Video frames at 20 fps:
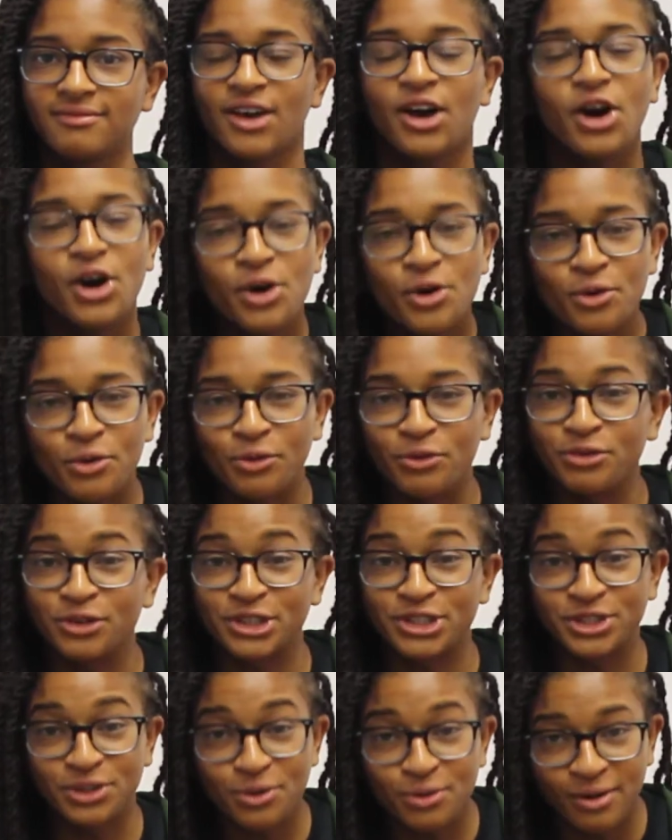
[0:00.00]
Oh, for
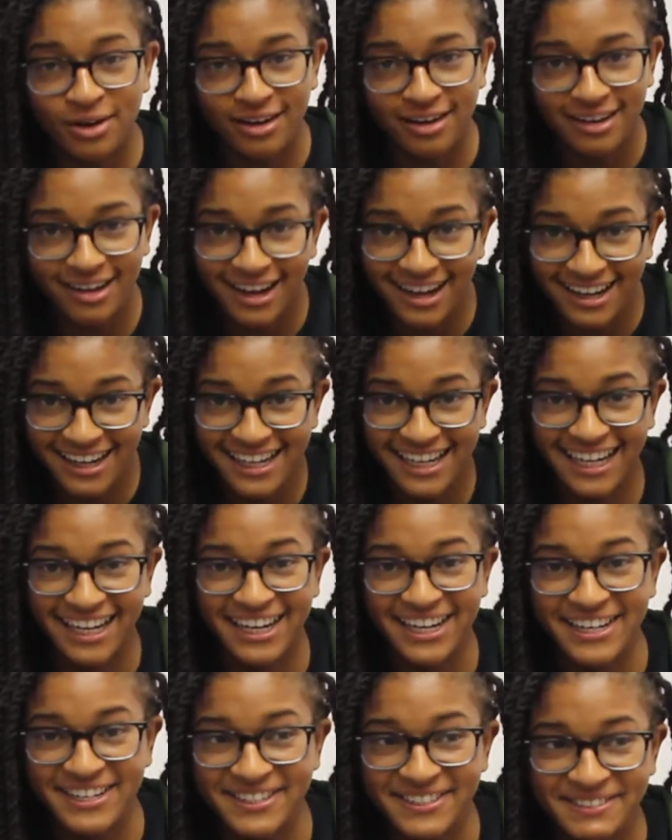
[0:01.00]
sure.
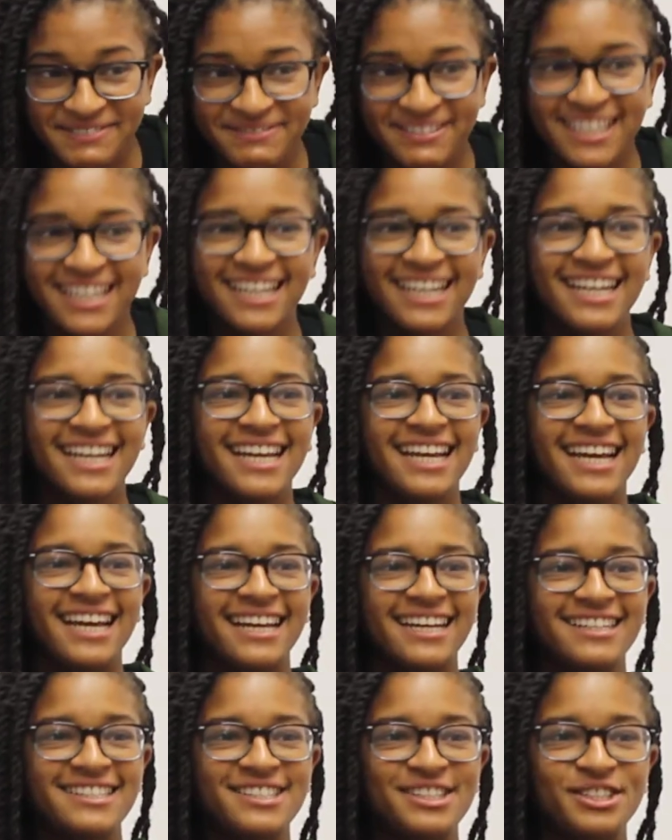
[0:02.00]

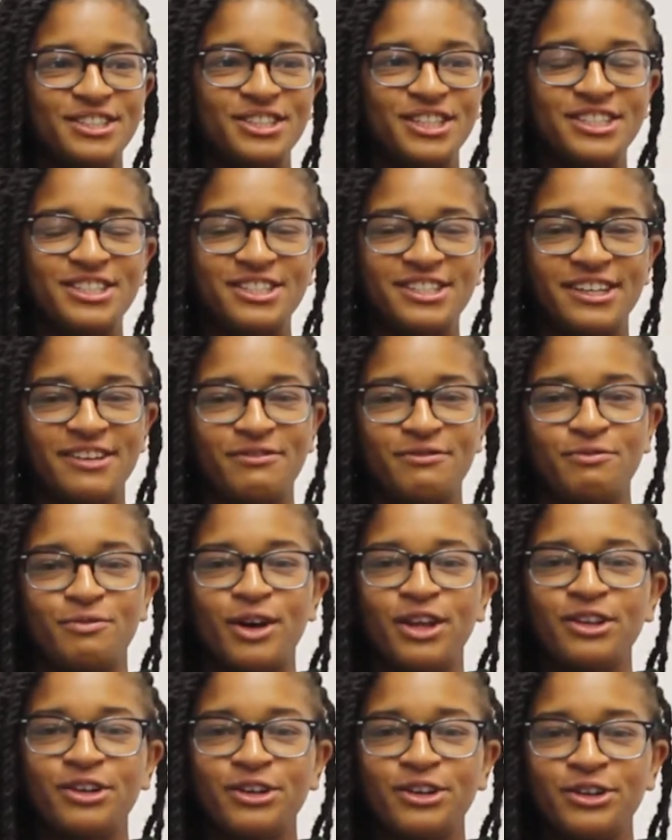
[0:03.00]
It's
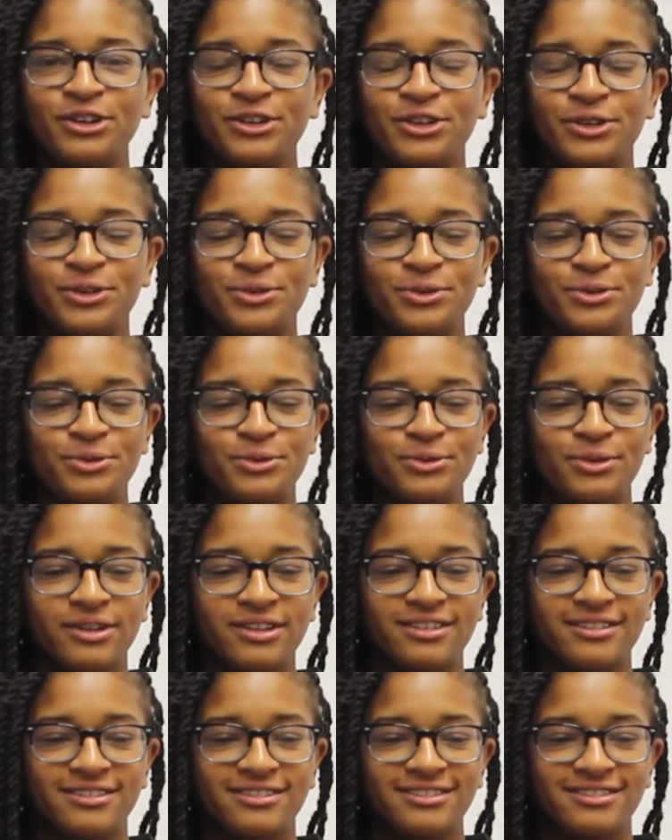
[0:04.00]
whether you
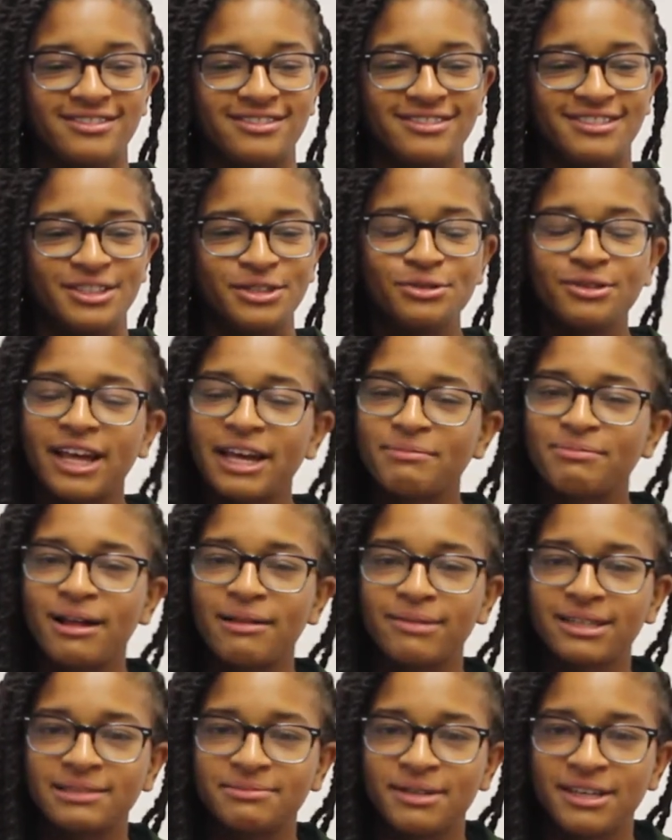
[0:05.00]
do like
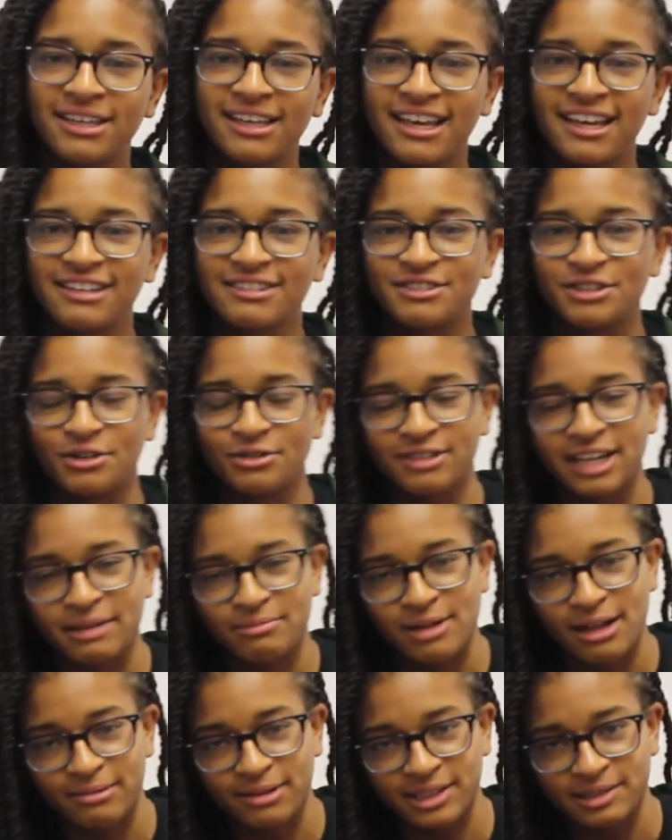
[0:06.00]
public speaking, don't like
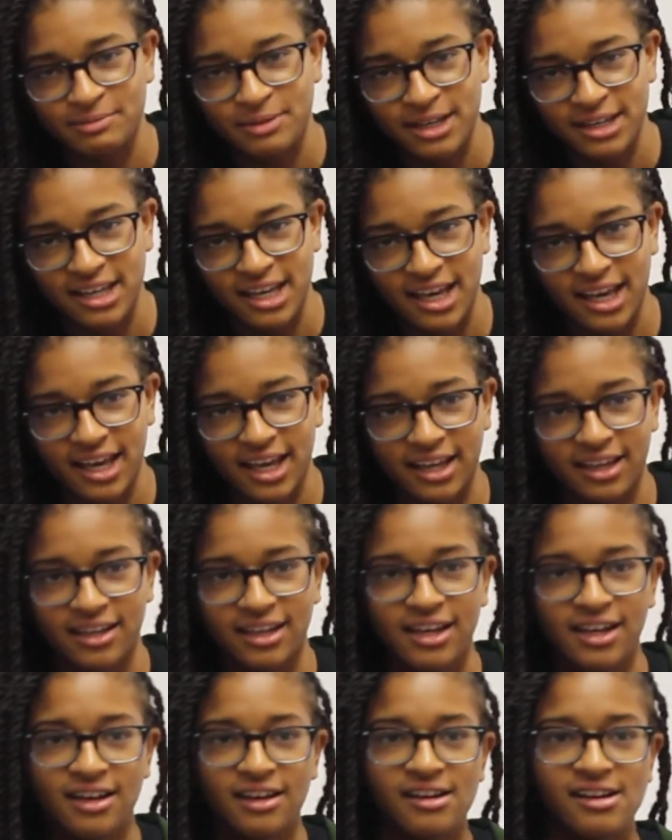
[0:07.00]
public speaking,
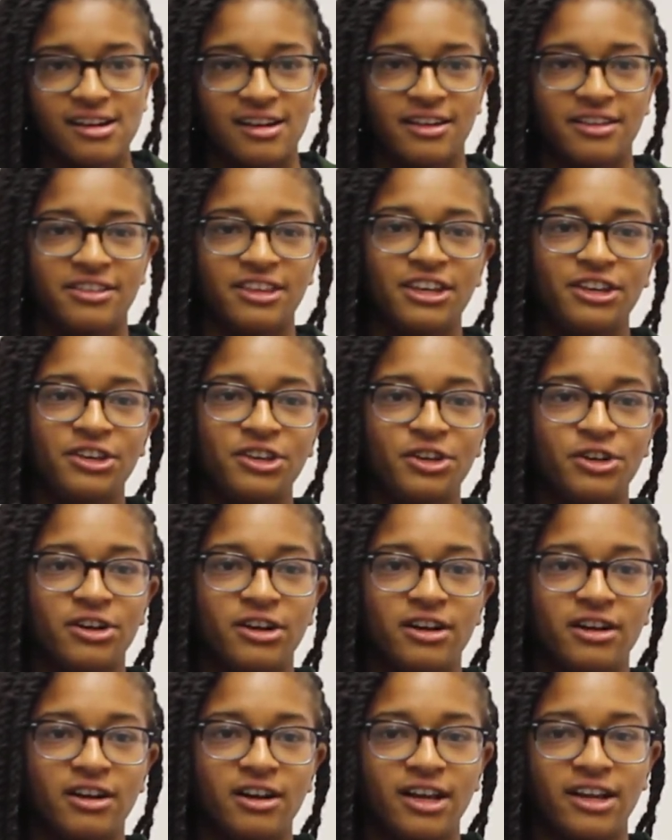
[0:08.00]
think
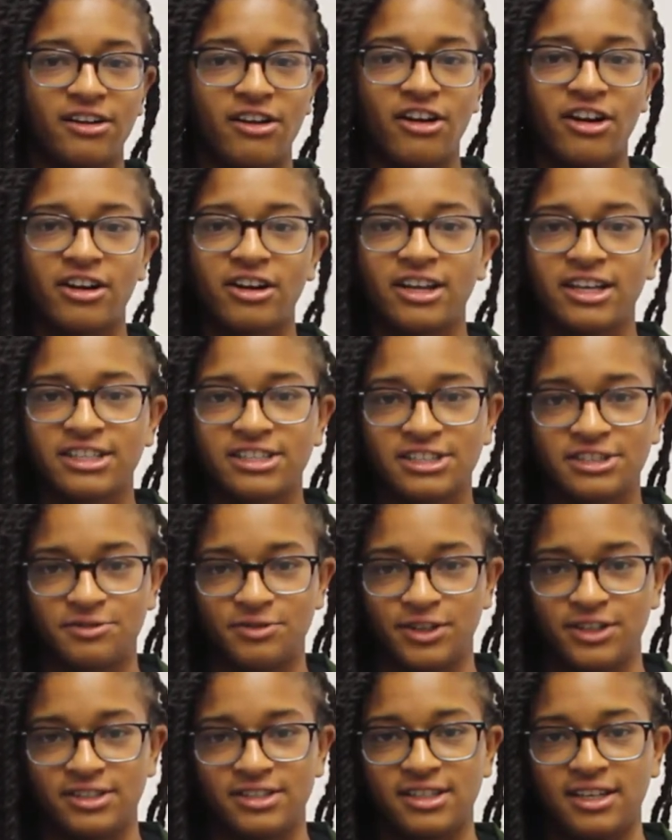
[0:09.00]
you're an artist
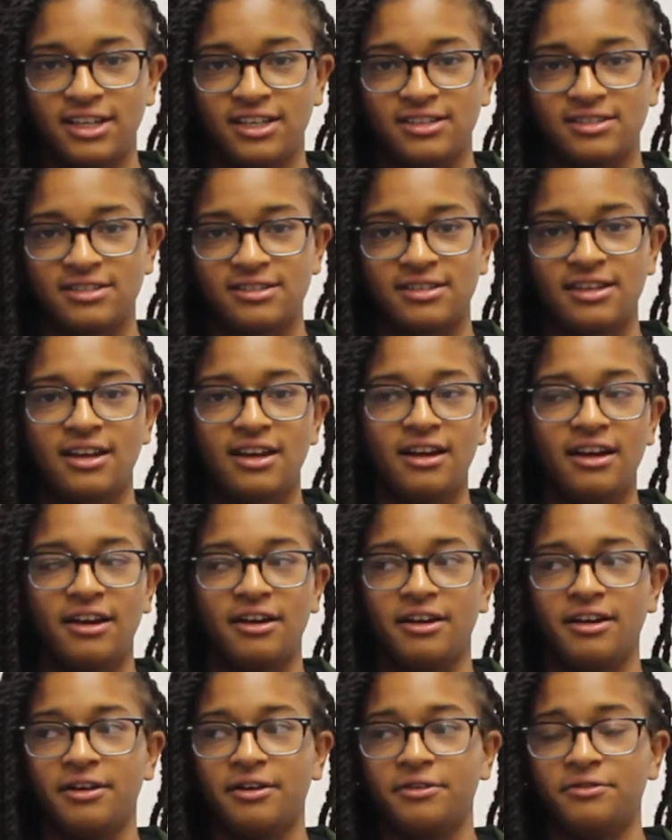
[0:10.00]
versus
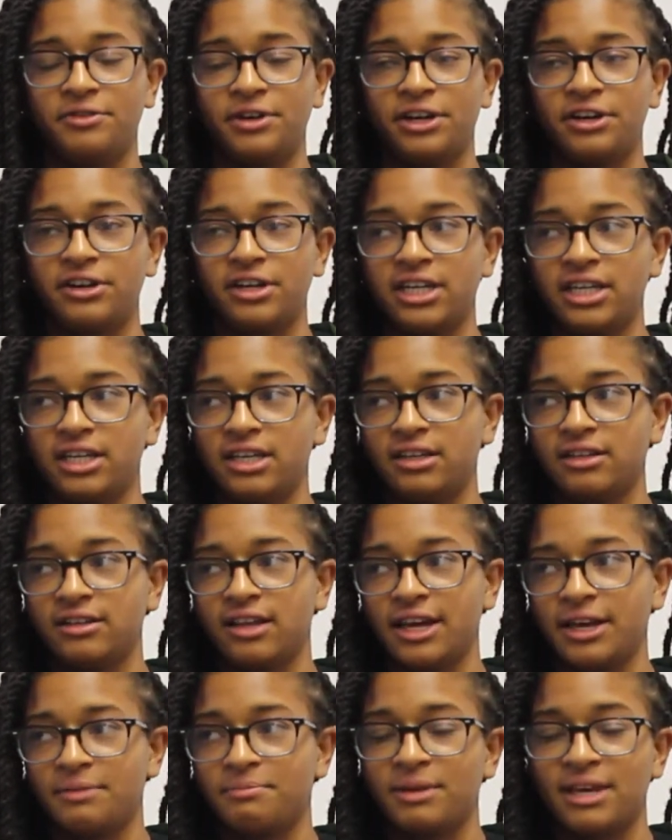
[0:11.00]
a very
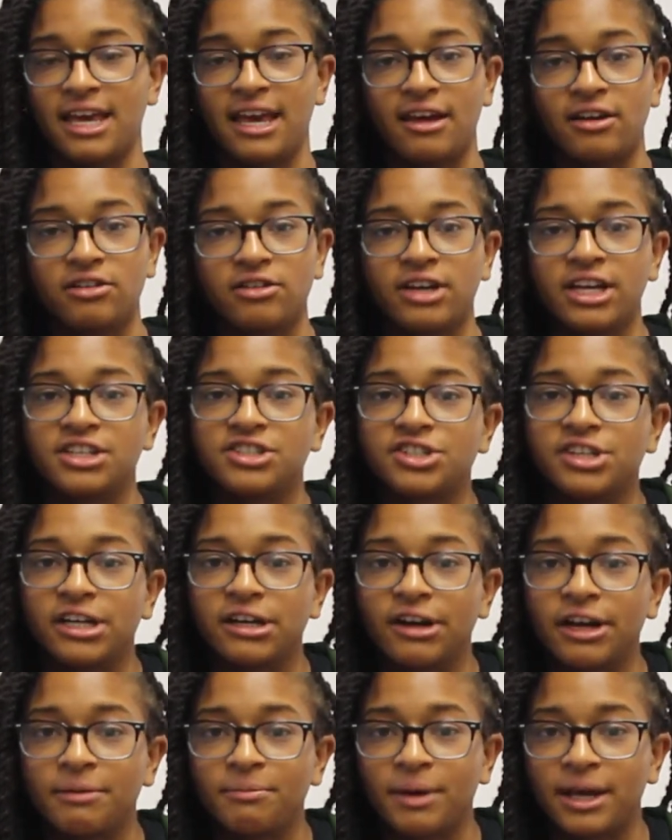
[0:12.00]
like mechanical
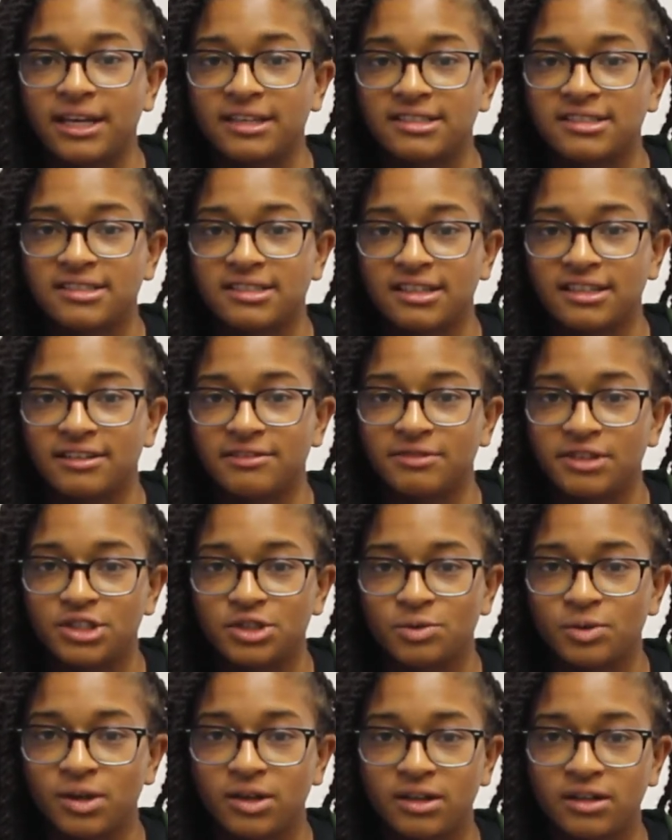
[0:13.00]
engineering based
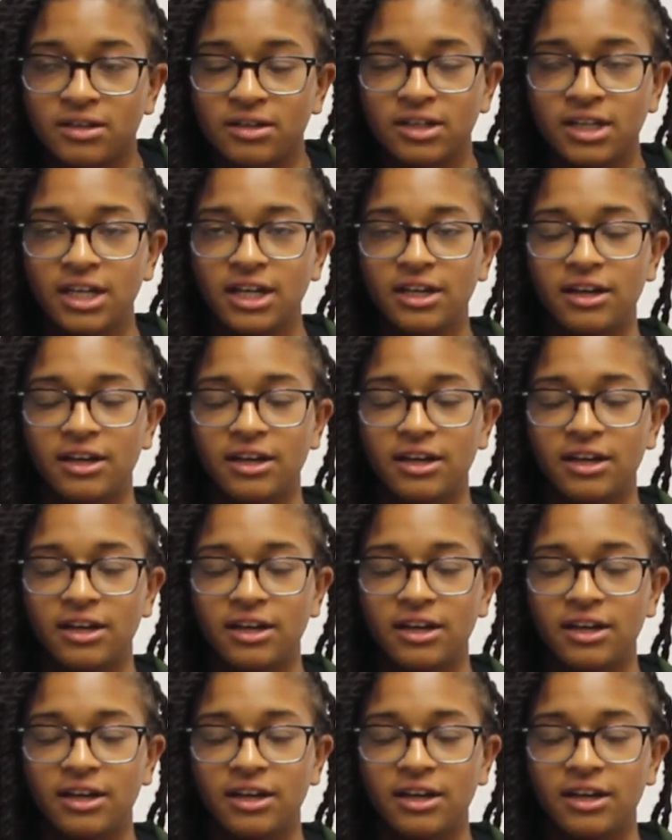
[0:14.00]
individual,